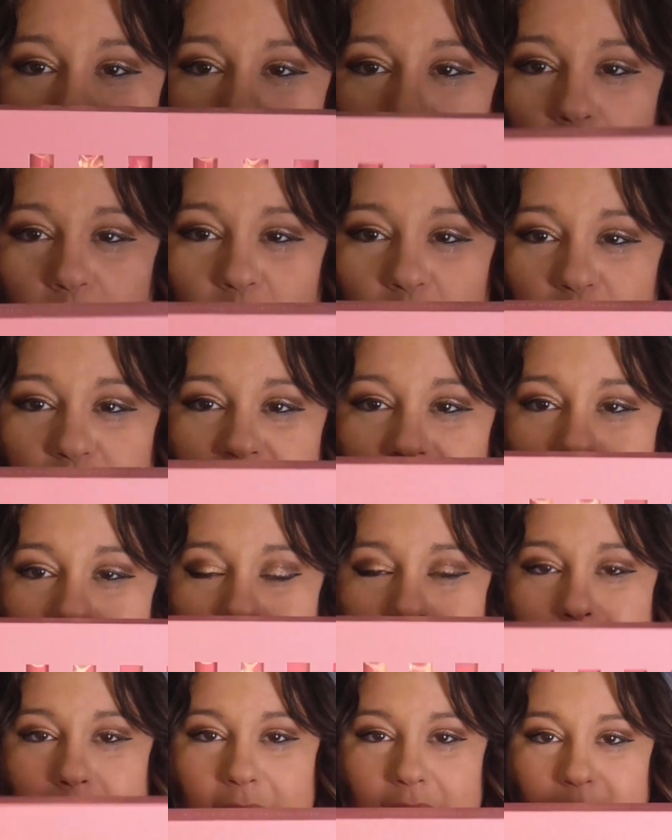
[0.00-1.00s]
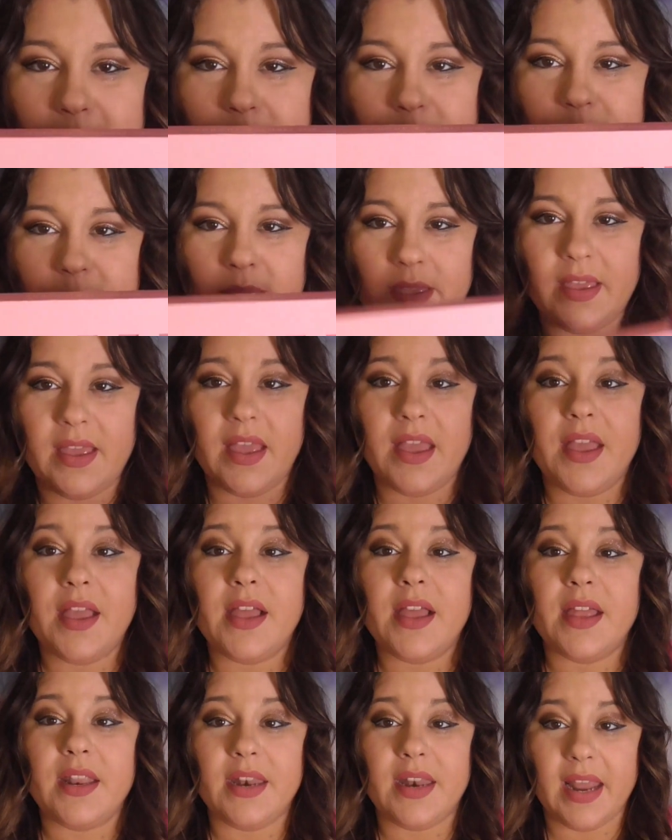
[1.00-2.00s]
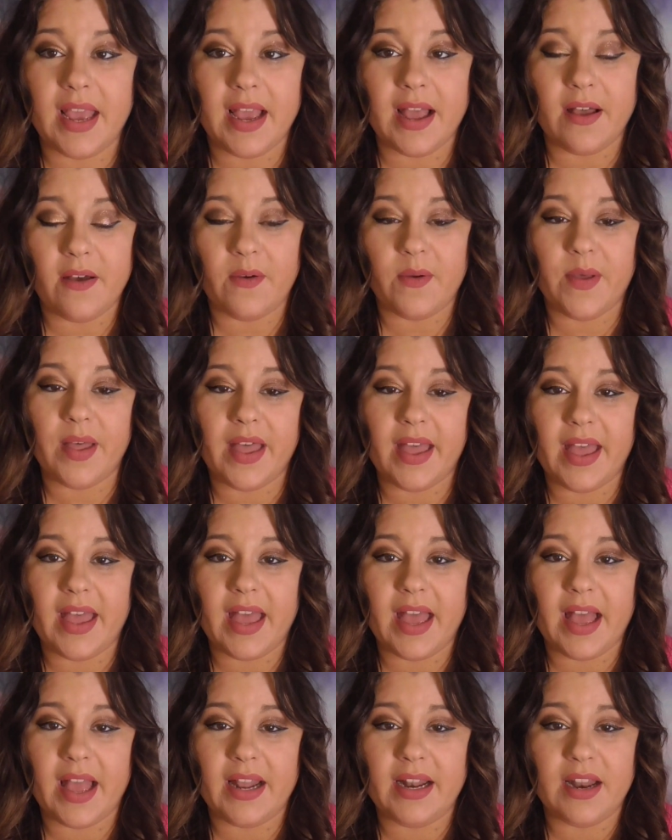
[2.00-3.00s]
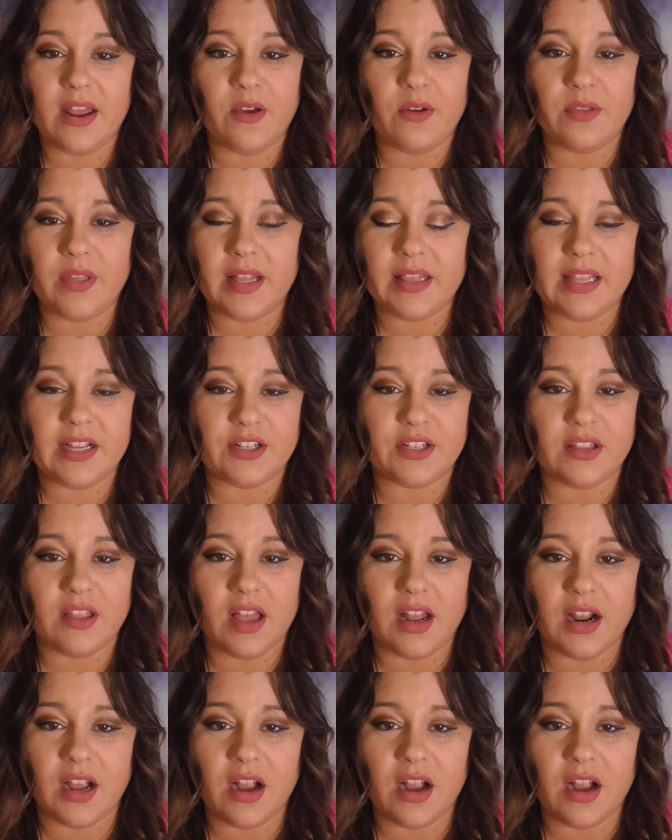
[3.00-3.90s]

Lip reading: Bold Lip. Now, I know that there's a lot